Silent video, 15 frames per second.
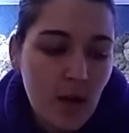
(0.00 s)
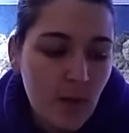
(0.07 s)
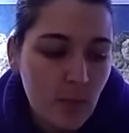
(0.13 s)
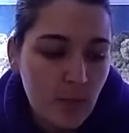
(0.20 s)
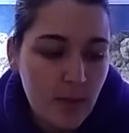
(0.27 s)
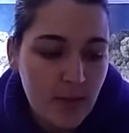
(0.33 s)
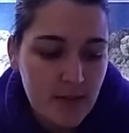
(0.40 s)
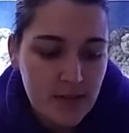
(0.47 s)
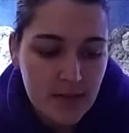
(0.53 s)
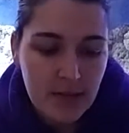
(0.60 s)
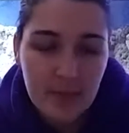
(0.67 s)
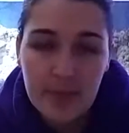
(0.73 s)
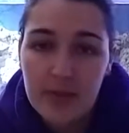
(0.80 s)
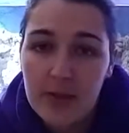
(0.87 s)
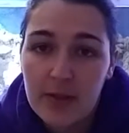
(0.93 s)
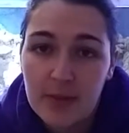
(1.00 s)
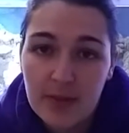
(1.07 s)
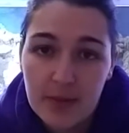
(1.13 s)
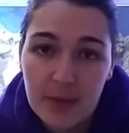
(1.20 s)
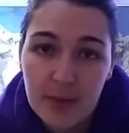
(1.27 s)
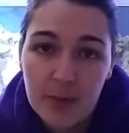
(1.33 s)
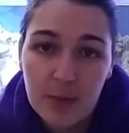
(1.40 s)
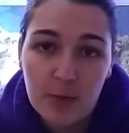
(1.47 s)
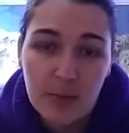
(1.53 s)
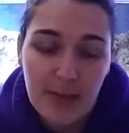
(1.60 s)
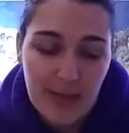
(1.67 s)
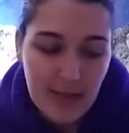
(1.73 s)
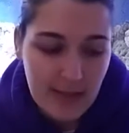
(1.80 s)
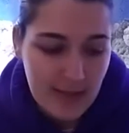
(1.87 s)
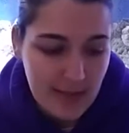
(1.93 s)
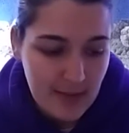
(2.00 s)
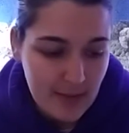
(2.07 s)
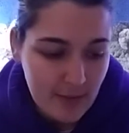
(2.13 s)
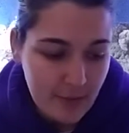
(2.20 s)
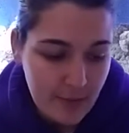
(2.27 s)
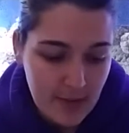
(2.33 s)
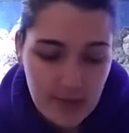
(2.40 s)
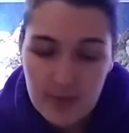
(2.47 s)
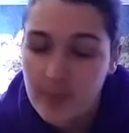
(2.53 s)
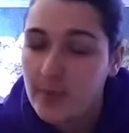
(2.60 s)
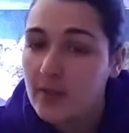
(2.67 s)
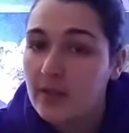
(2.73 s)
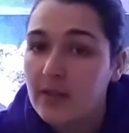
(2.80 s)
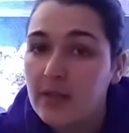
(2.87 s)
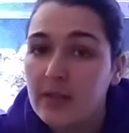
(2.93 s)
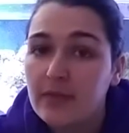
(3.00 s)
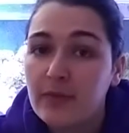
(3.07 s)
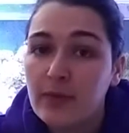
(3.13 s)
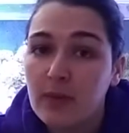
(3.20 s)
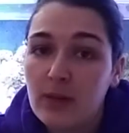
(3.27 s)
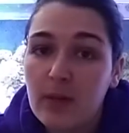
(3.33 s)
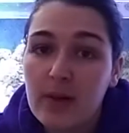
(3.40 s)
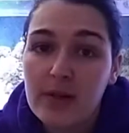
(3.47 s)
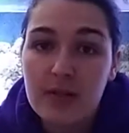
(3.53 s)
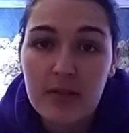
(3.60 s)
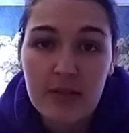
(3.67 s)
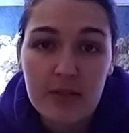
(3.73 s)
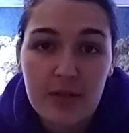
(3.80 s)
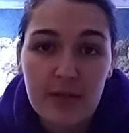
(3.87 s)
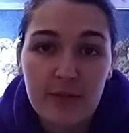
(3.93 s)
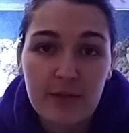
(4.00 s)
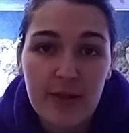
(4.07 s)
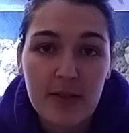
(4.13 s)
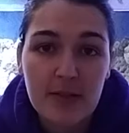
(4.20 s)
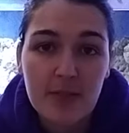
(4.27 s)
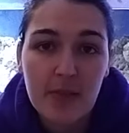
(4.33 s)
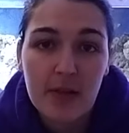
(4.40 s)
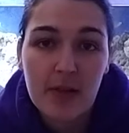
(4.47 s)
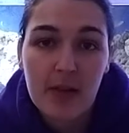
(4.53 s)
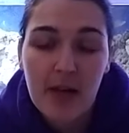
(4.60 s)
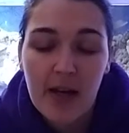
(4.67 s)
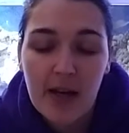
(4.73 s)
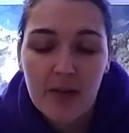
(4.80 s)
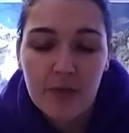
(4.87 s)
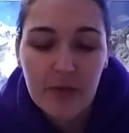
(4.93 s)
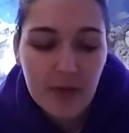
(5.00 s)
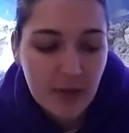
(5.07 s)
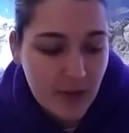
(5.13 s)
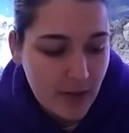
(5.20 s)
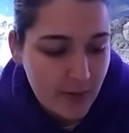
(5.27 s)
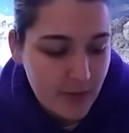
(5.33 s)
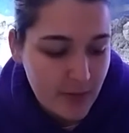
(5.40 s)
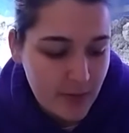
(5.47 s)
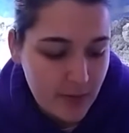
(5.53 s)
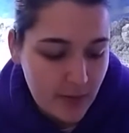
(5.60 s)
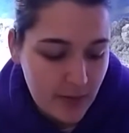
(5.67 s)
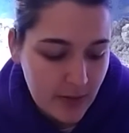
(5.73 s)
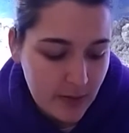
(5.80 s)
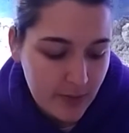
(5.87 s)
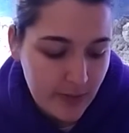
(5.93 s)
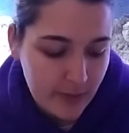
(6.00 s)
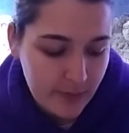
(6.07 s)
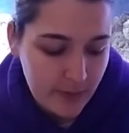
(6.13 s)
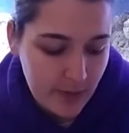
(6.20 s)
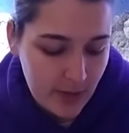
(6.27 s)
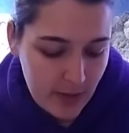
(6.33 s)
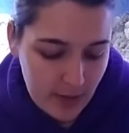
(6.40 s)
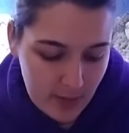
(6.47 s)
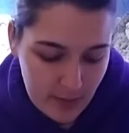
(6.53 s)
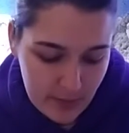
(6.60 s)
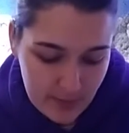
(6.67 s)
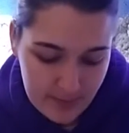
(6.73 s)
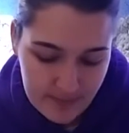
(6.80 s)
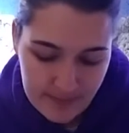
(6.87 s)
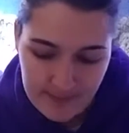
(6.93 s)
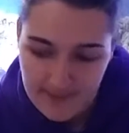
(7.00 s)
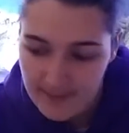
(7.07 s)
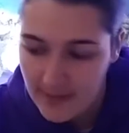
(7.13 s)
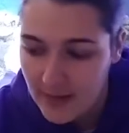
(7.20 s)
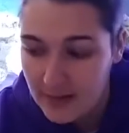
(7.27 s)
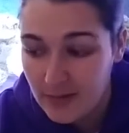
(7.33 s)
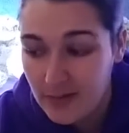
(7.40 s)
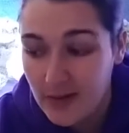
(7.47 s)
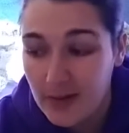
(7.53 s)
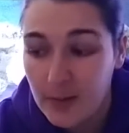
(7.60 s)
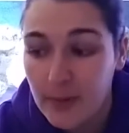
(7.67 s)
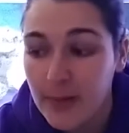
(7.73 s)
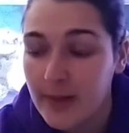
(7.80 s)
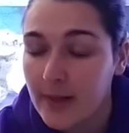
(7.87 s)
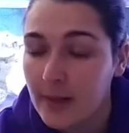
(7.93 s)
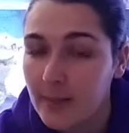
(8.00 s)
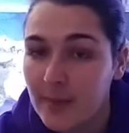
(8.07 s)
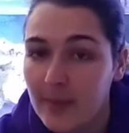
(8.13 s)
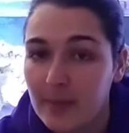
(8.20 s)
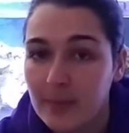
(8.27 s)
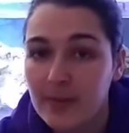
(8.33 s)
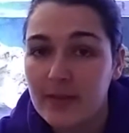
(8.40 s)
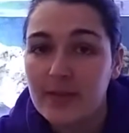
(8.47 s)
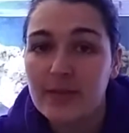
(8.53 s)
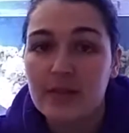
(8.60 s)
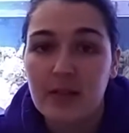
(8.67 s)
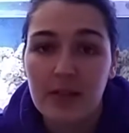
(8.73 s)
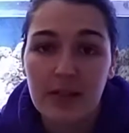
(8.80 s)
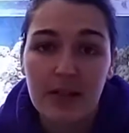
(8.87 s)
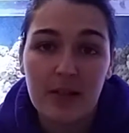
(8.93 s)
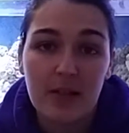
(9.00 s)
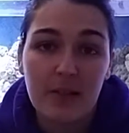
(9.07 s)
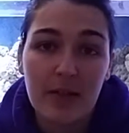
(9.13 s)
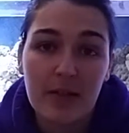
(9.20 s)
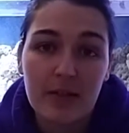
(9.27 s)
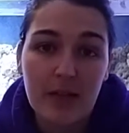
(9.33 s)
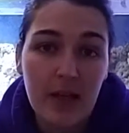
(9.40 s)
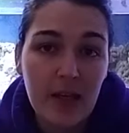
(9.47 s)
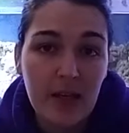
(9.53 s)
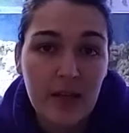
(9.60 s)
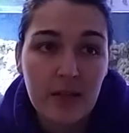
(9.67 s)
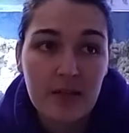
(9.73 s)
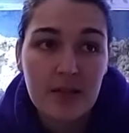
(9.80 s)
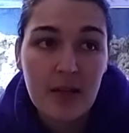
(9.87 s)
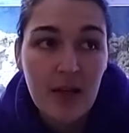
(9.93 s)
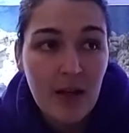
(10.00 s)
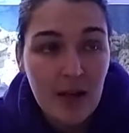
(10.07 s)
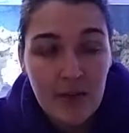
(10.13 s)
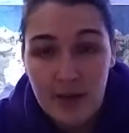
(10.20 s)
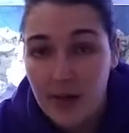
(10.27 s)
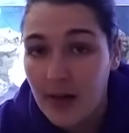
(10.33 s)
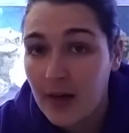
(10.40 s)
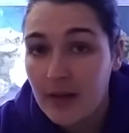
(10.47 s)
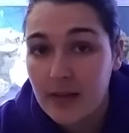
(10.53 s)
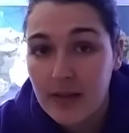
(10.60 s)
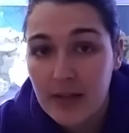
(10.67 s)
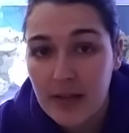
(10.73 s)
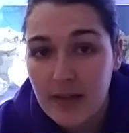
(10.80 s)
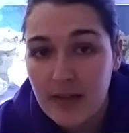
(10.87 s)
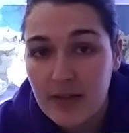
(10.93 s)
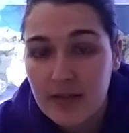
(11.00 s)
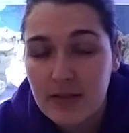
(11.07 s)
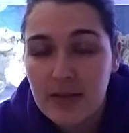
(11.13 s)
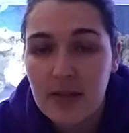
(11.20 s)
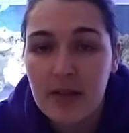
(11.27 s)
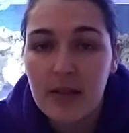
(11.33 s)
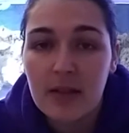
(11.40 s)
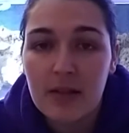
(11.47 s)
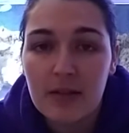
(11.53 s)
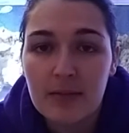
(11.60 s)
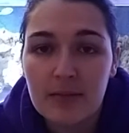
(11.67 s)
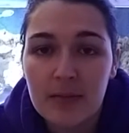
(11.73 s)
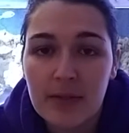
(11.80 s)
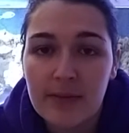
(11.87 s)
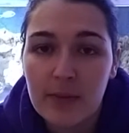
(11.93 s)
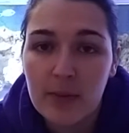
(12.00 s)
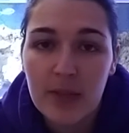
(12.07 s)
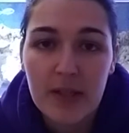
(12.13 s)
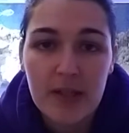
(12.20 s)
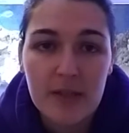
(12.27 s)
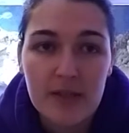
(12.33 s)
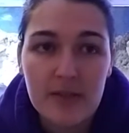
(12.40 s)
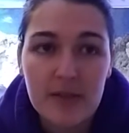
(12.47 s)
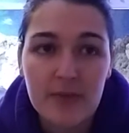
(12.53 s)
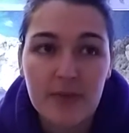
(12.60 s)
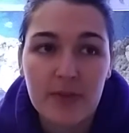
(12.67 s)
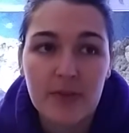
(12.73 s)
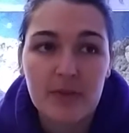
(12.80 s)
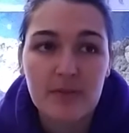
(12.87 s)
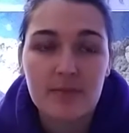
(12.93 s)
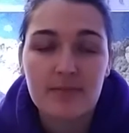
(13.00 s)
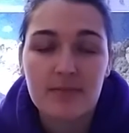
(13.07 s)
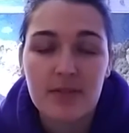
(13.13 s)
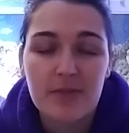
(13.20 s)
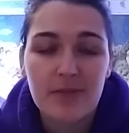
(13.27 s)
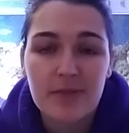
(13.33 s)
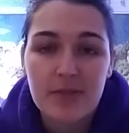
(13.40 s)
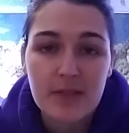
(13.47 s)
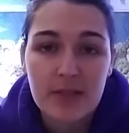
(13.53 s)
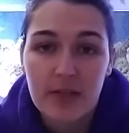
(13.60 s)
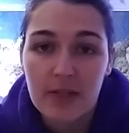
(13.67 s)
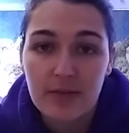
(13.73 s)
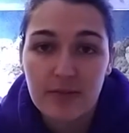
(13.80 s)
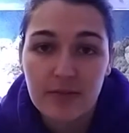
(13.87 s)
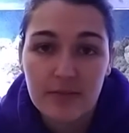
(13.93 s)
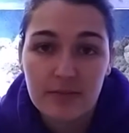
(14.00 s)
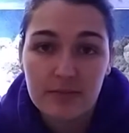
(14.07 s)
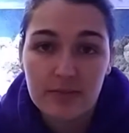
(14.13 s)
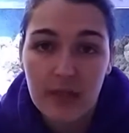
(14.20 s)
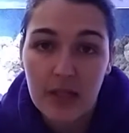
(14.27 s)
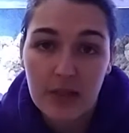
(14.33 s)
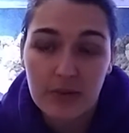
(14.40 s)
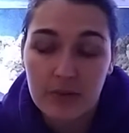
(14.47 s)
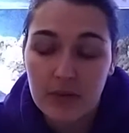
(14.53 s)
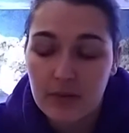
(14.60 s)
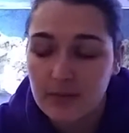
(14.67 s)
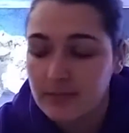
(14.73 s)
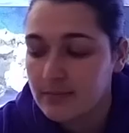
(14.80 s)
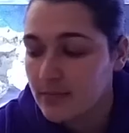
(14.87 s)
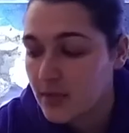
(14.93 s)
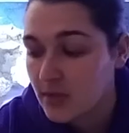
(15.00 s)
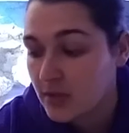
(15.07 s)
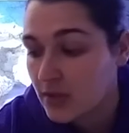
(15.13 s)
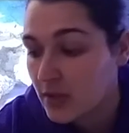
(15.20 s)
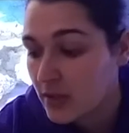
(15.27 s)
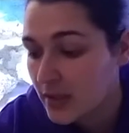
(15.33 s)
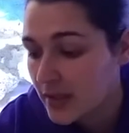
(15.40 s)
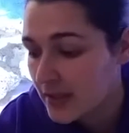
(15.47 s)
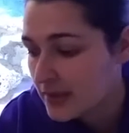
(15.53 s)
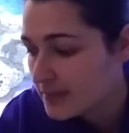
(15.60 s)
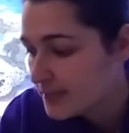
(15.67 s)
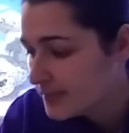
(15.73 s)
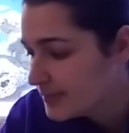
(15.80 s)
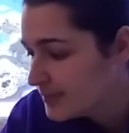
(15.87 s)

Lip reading: What is up, YouTube and Facebook, if you're watching this on Facebook? I figured I would do a quick video. I don't know how quick it'll be, but just talking about tanks, the holidays, giveaways, different stuff. I don't know, just talking.